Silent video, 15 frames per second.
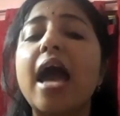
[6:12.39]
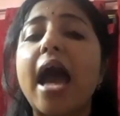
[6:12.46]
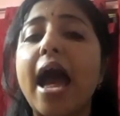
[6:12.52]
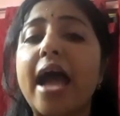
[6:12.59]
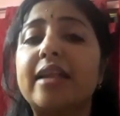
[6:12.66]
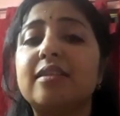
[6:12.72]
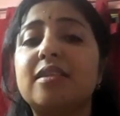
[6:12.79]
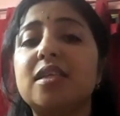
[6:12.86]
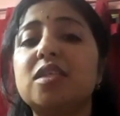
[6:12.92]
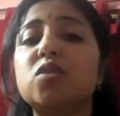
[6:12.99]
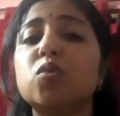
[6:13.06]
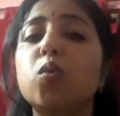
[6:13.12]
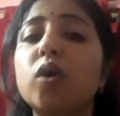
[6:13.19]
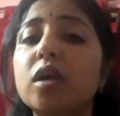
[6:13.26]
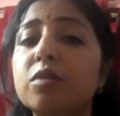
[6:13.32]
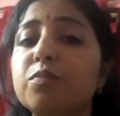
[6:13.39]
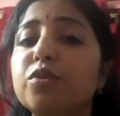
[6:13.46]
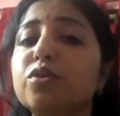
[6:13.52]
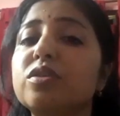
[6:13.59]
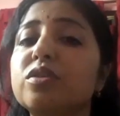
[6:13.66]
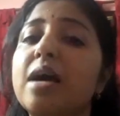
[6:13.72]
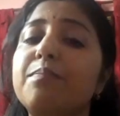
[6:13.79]
and this
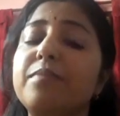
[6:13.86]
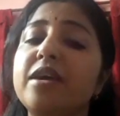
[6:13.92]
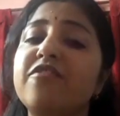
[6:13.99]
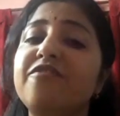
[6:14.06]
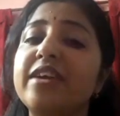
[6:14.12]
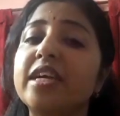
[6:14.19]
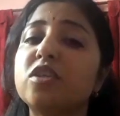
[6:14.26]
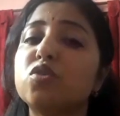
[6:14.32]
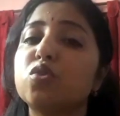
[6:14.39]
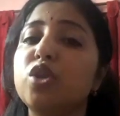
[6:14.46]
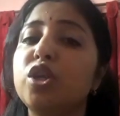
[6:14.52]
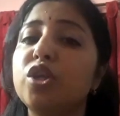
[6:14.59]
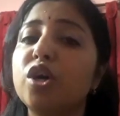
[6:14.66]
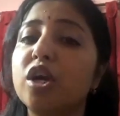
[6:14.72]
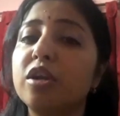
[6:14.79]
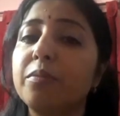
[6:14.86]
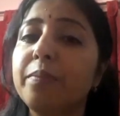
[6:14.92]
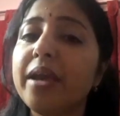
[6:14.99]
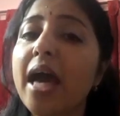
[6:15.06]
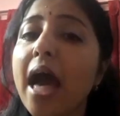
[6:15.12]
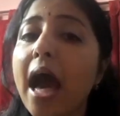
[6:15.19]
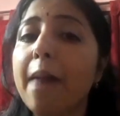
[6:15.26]
Warburg's effects will not be
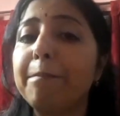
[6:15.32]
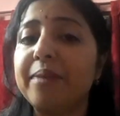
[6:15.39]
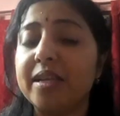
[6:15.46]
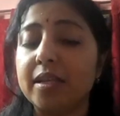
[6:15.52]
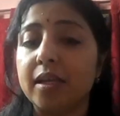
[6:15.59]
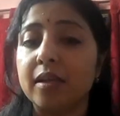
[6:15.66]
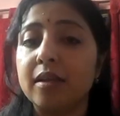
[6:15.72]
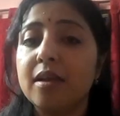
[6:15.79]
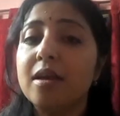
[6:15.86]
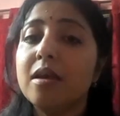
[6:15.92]
happening.